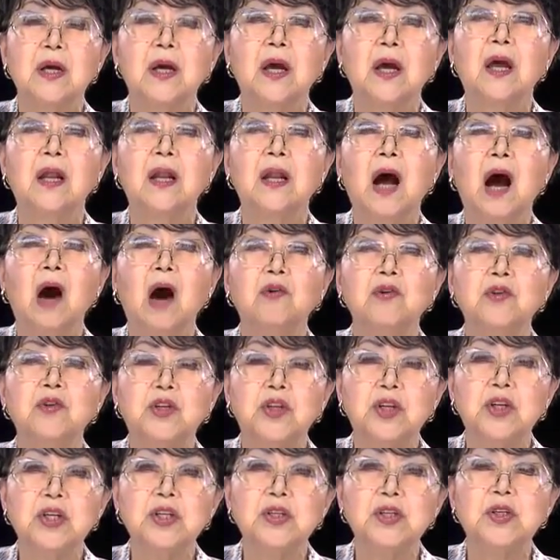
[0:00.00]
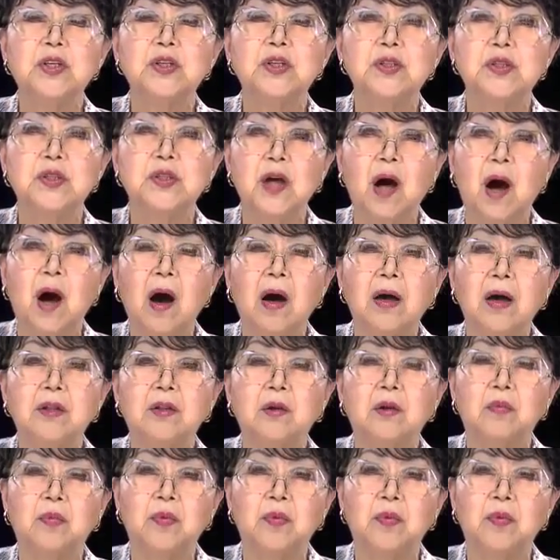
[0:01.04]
and how Jesus died to